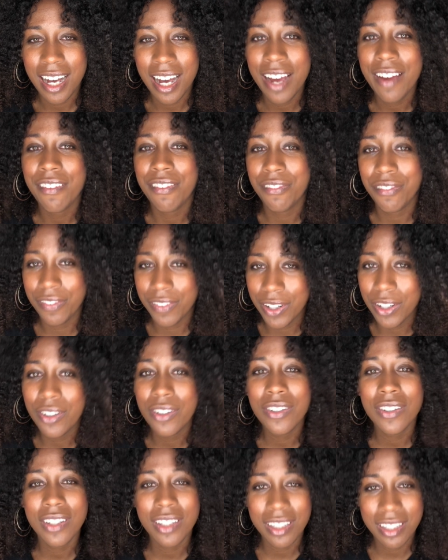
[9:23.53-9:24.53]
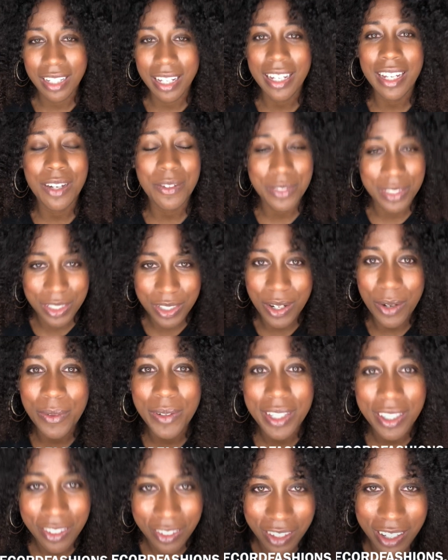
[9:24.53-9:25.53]
I felt like I was
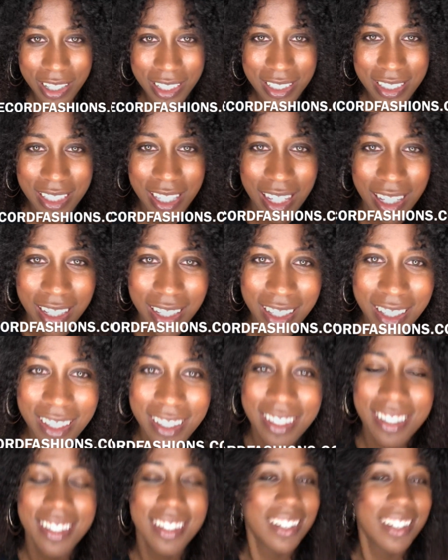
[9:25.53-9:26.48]
going crazy.